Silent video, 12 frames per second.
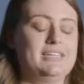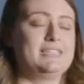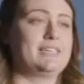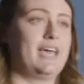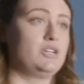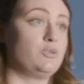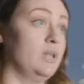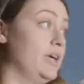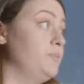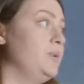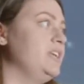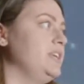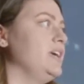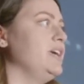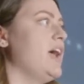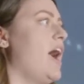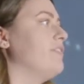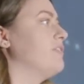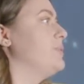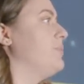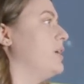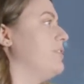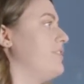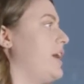schedule, and we'd need every
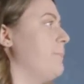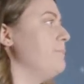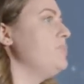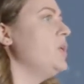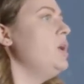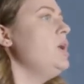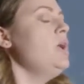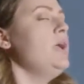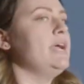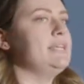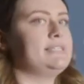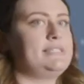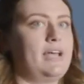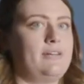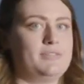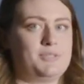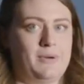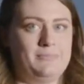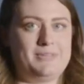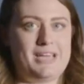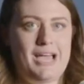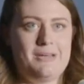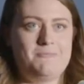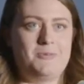one of them. Instead of swim
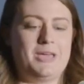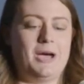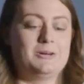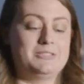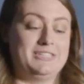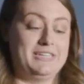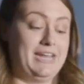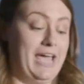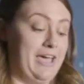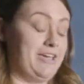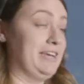time, we hosted an